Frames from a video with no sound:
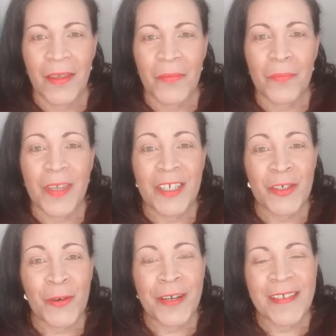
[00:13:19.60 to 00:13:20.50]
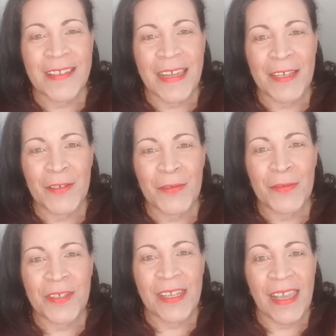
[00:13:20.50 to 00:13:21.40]
Be sure to stay tuned
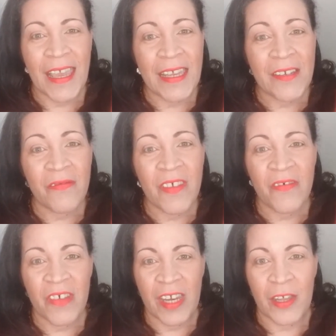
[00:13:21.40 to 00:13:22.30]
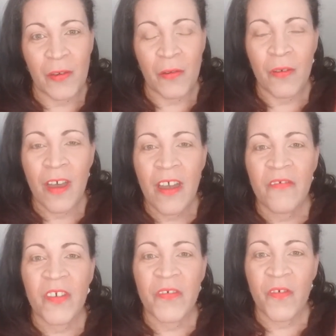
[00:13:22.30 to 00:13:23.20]
to the end of the video
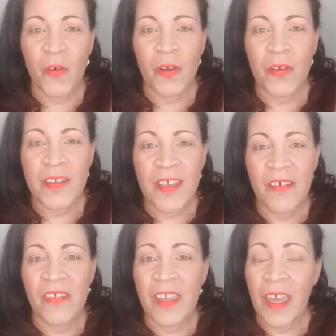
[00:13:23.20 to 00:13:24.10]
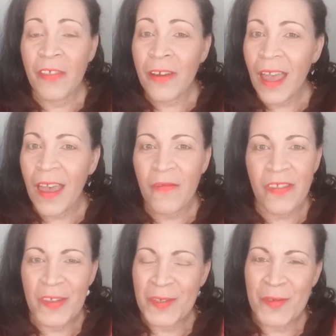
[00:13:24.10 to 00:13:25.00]
for photos of the other half of the
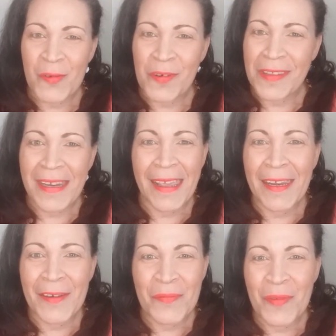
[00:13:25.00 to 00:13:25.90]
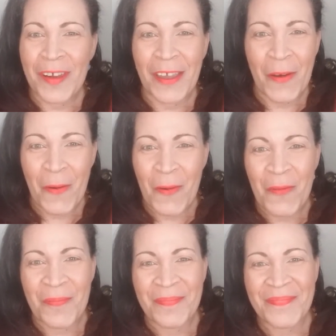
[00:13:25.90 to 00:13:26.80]
store that I didn't bring
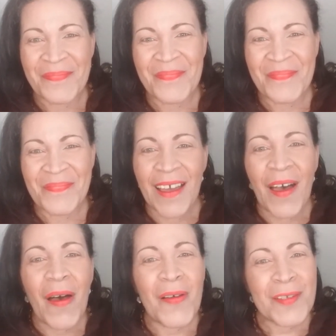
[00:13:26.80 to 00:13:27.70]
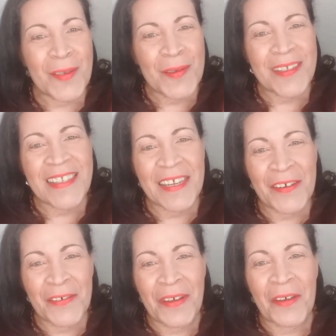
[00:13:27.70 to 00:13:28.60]
home. Also stick
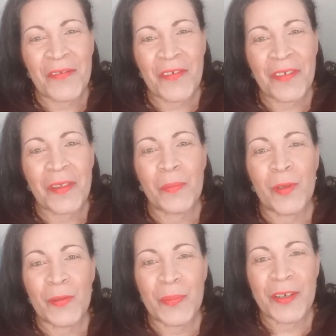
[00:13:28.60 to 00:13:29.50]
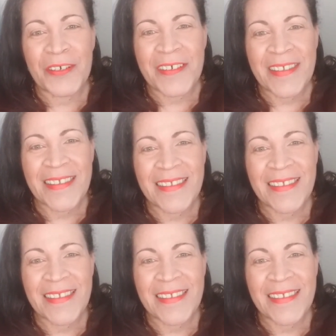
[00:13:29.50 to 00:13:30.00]
around for the bloopers.